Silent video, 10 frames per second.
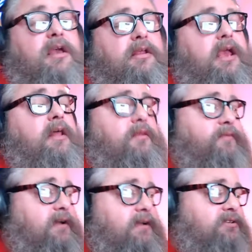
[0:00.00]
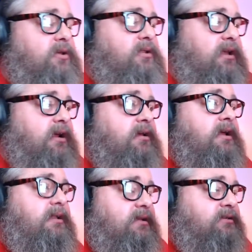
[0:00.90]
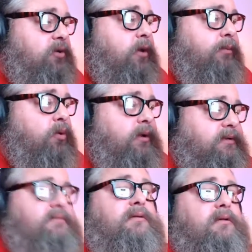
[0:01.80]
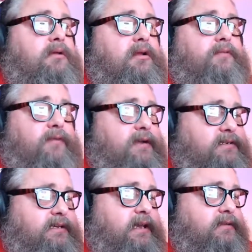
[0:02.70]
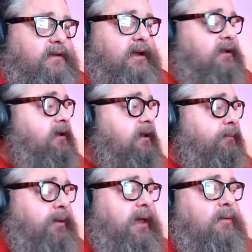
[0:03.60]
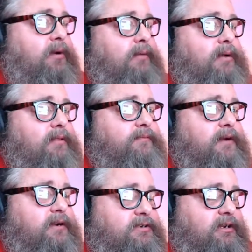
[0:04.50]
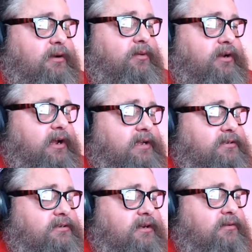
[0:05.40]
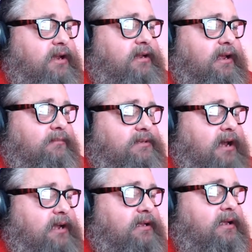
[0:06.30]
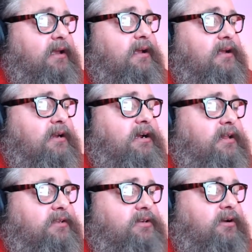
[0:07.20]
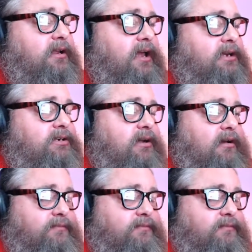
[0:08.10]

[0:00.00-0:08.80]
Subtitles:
Yeah, the fucking the soy boys. The fucking skin tight pant wearing motherfuckers. Where their nuts are so goddamn tight they're cutting the circulation off.